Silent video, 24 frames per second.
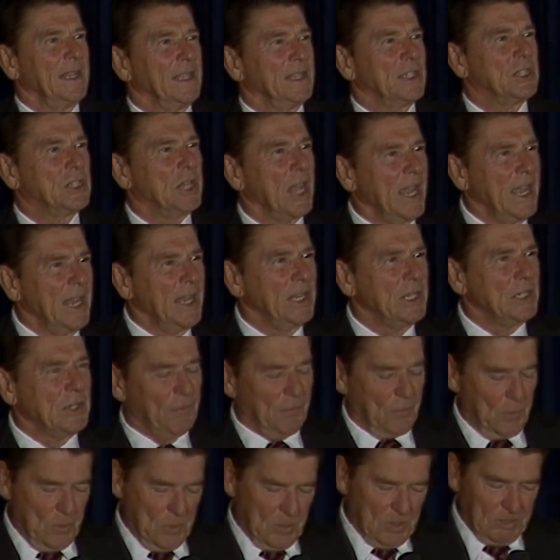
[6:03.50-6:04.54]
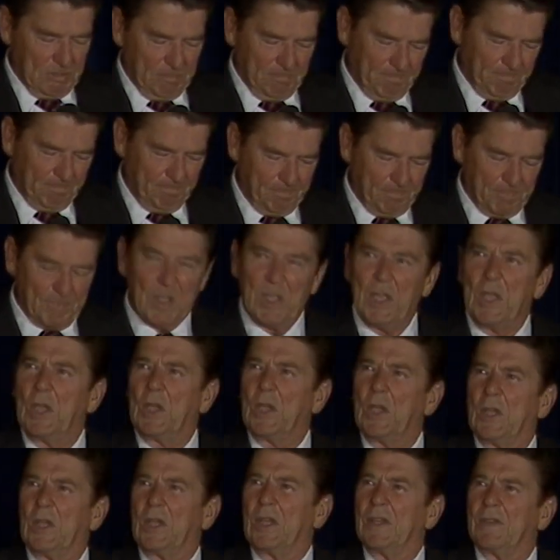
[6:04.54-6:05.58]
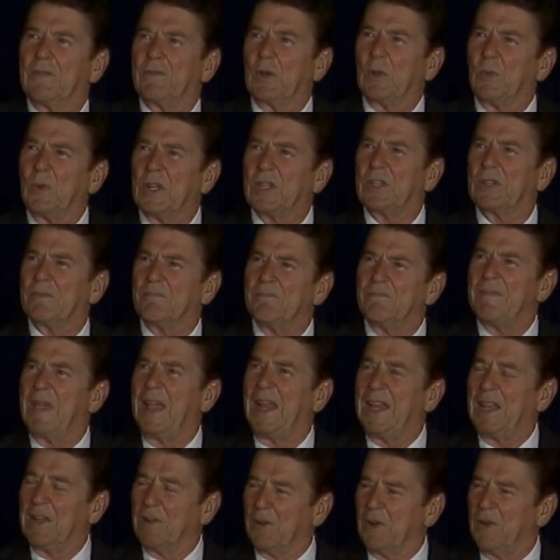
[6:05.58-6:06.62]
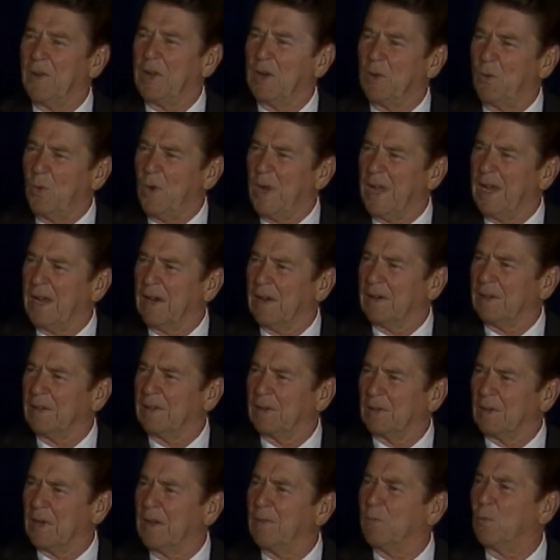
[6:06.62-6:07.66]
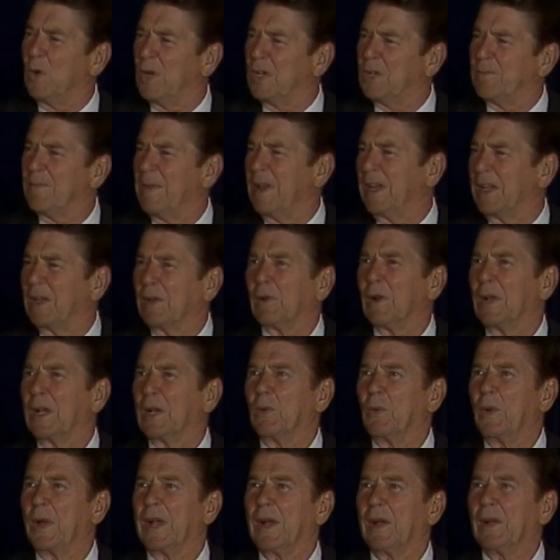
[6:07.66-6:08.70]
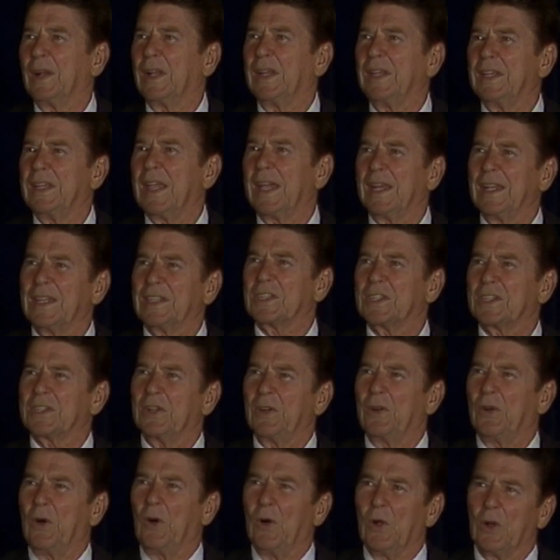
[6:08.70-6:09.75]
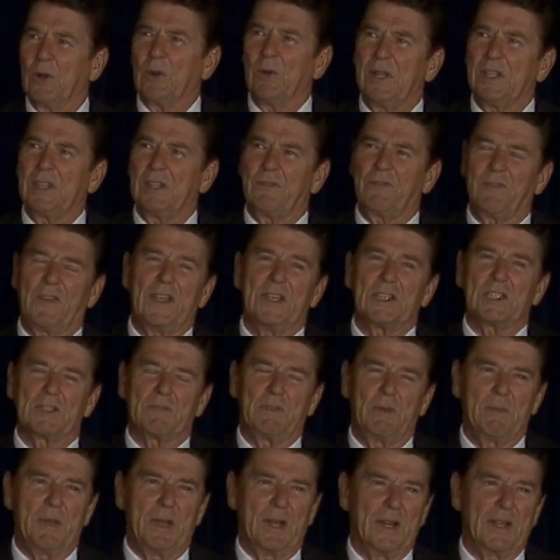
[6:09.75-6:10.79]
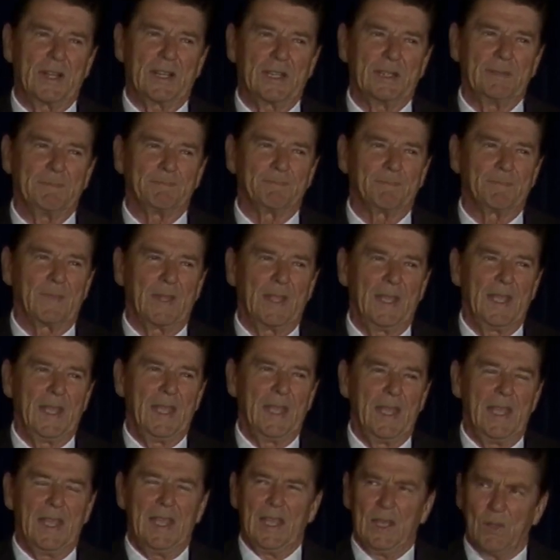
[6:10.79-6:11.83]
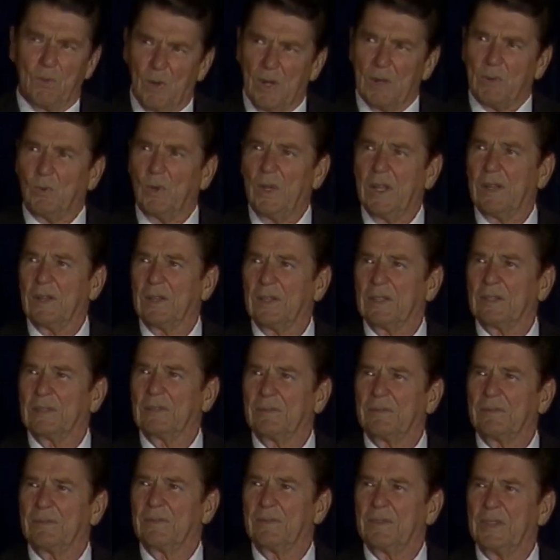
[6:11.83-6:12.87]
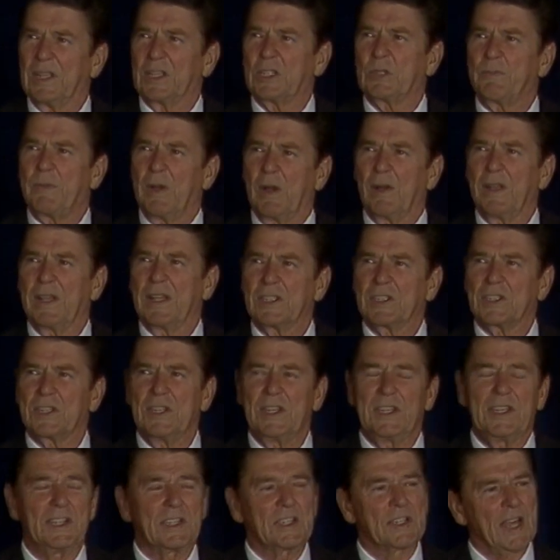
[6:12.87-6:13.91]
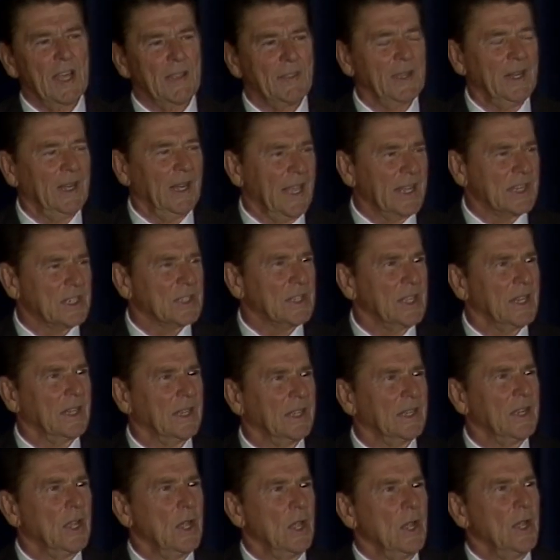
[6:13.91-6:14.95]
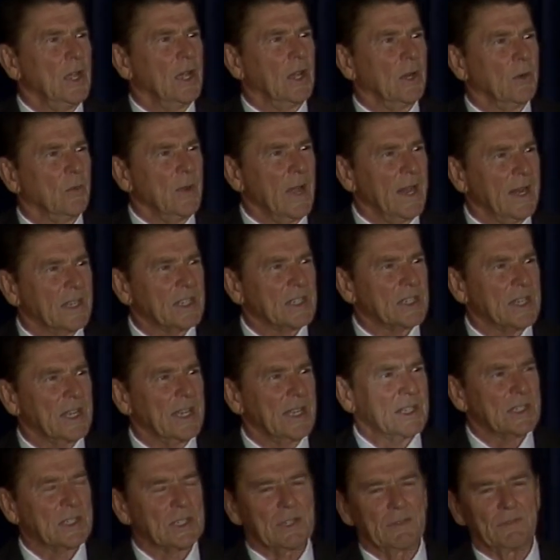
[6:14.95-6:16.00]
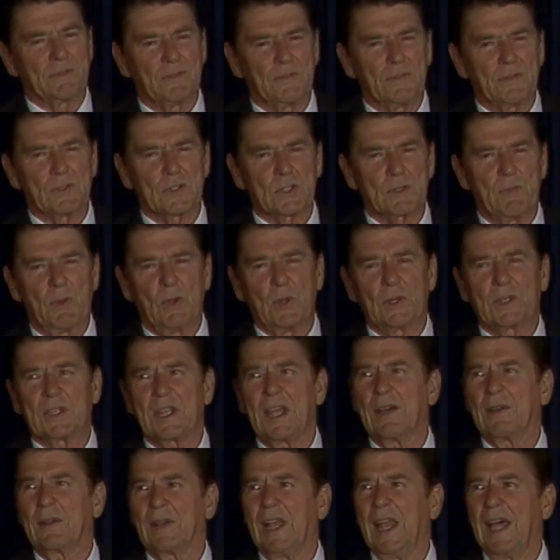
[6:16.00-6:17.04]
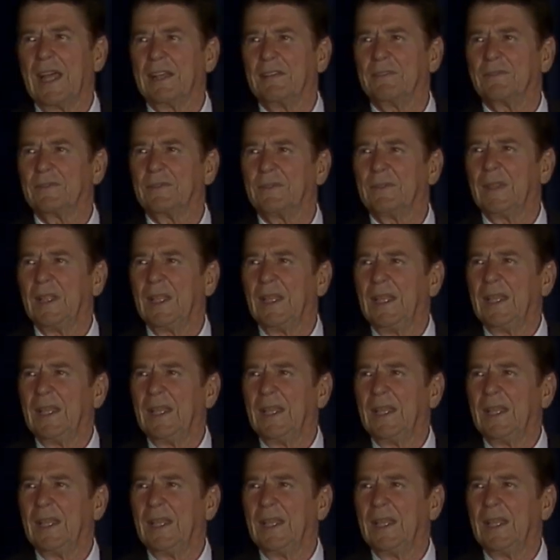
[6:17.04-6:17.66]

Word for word: Change for, for which many are unaware, or of which many are unaware, and yet it's altering the face of America. What we're experiencing is nothing less than a, a renaissance of small town life.